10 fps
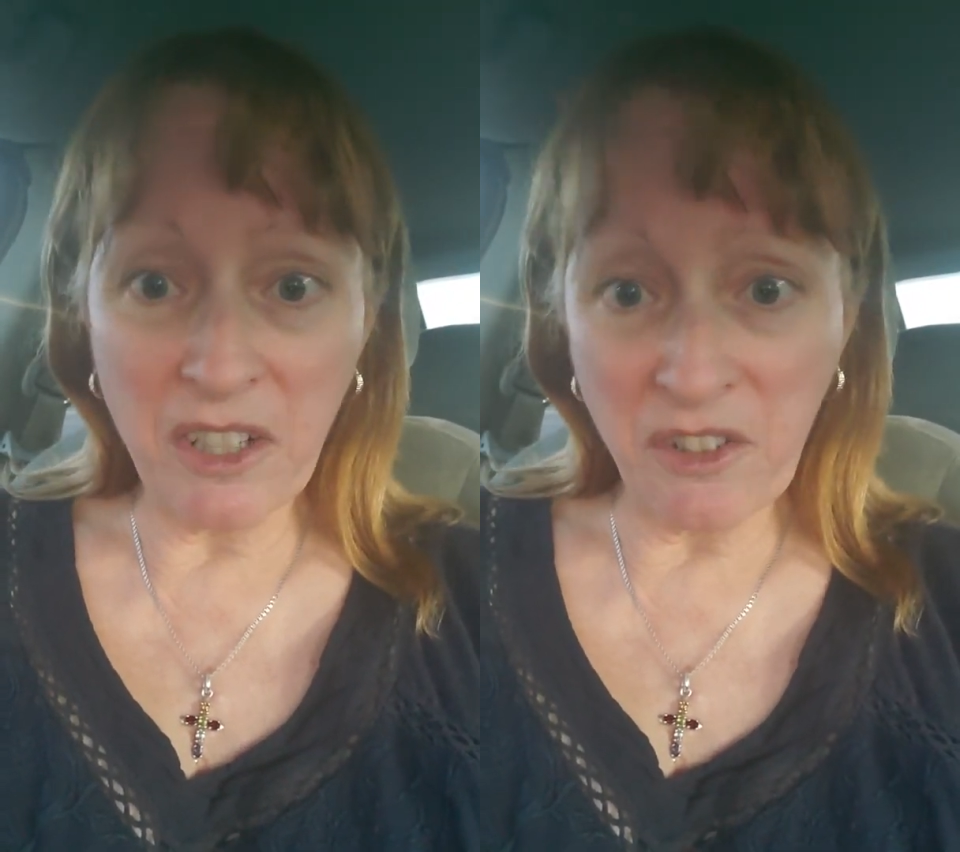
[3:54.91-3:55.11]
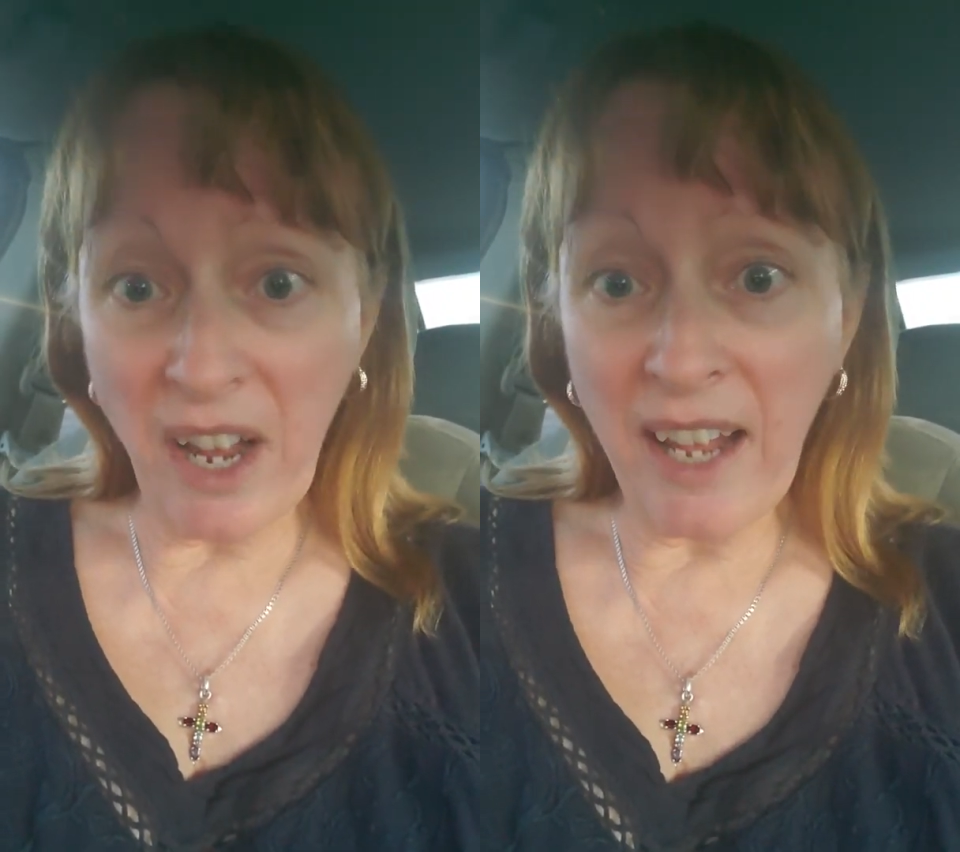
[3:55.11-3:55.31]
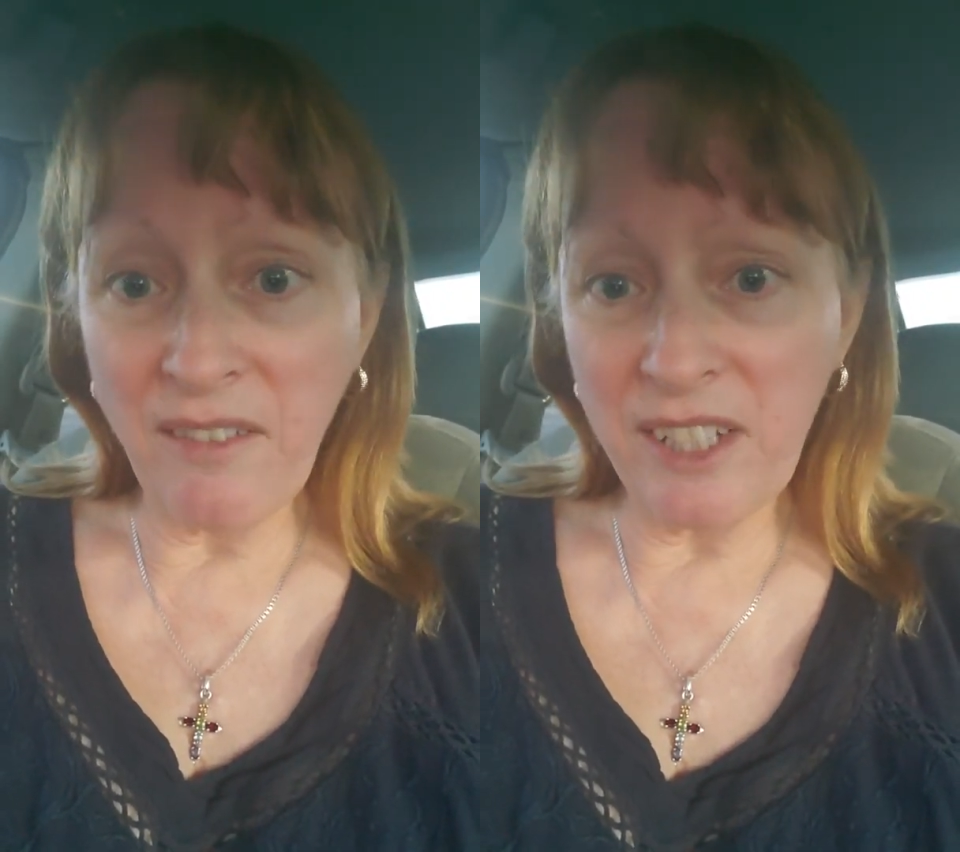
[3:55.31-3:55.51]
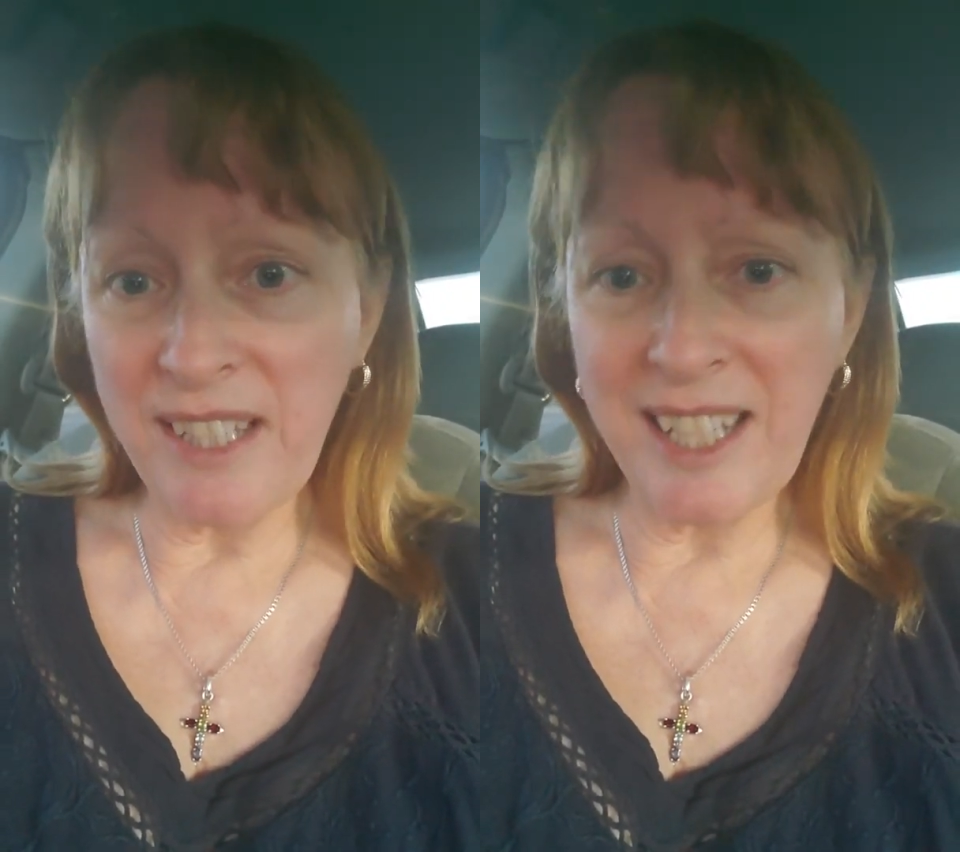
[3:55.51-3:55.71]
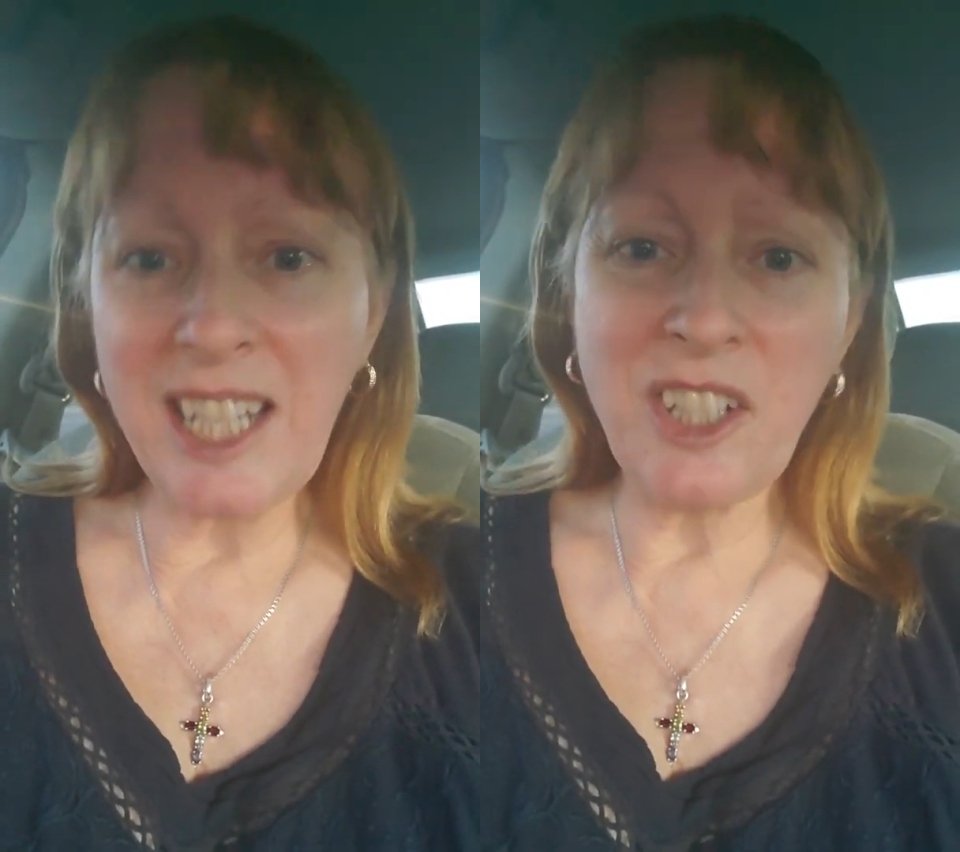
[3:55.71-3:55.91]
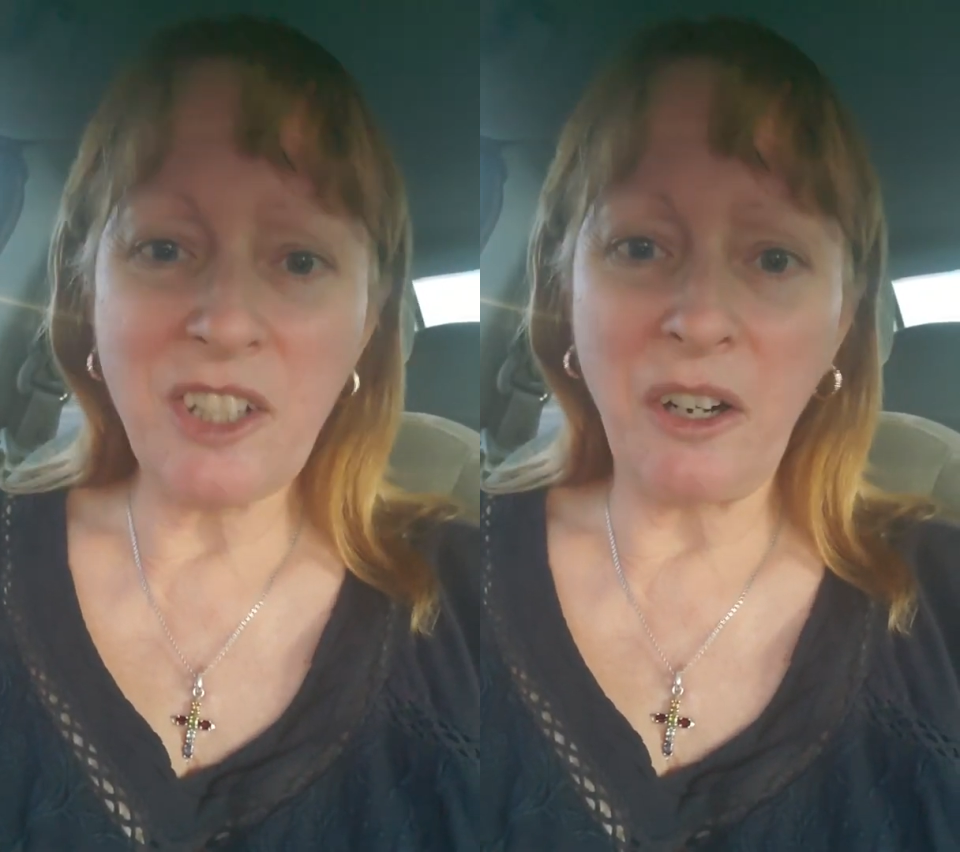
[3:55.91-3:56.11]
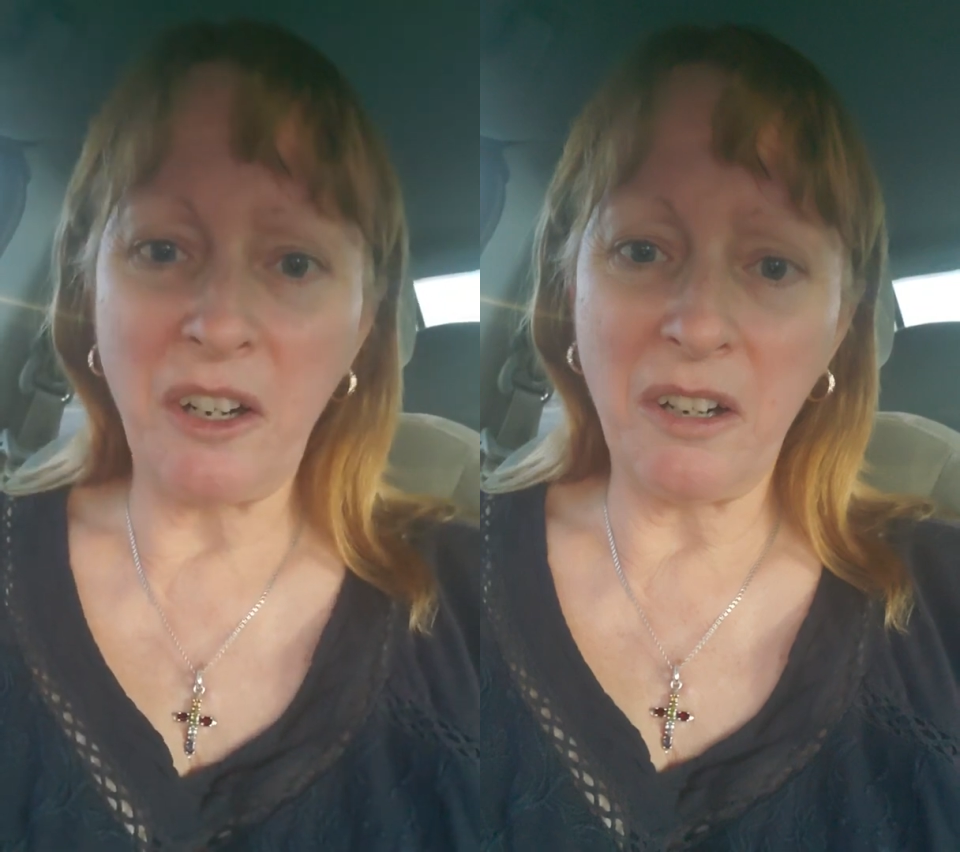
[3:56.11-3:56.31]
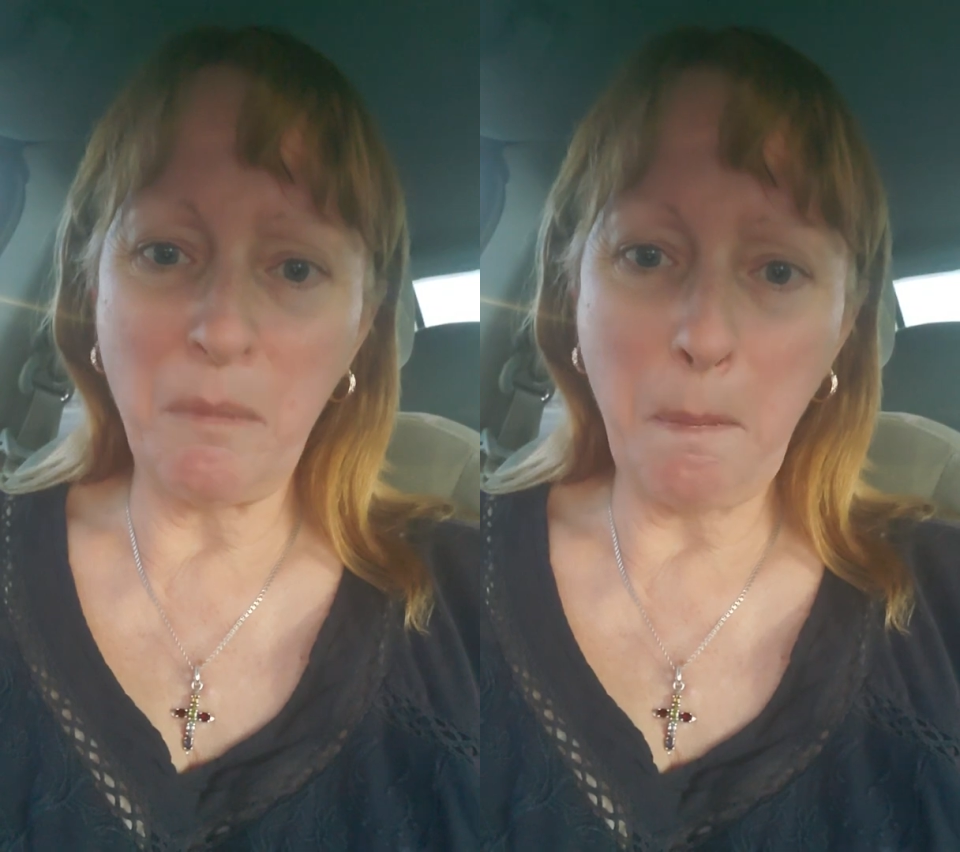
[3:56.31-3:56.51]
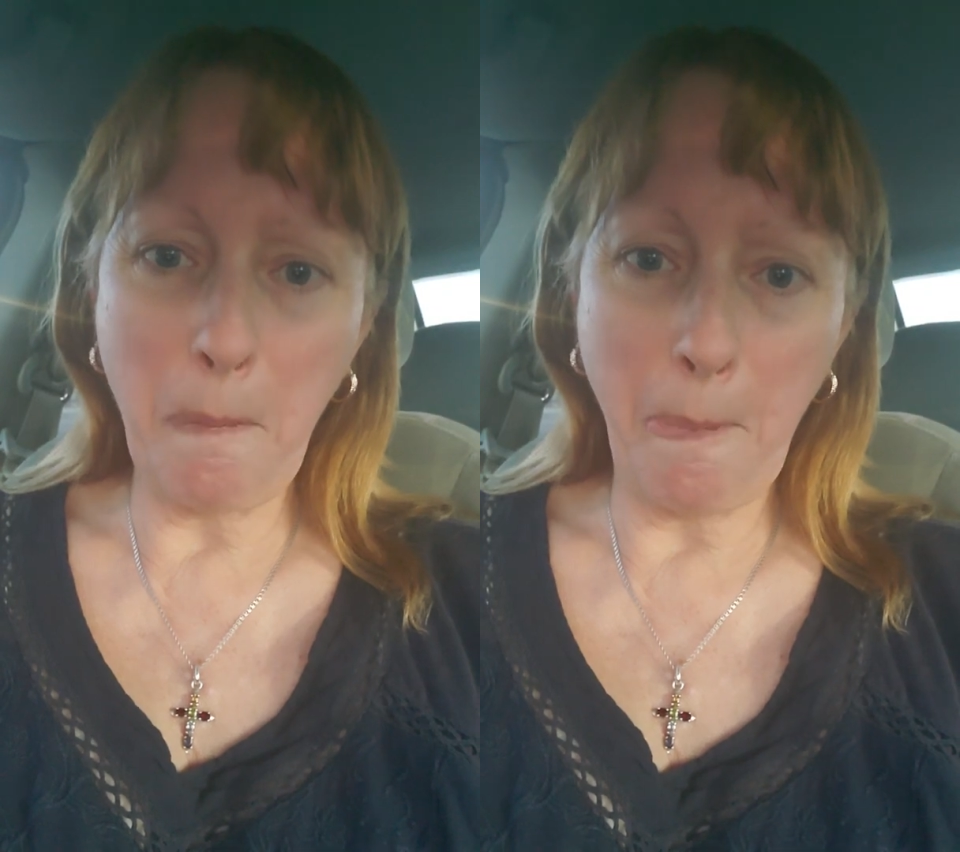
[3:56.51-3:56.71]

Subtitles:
drive just to get to her.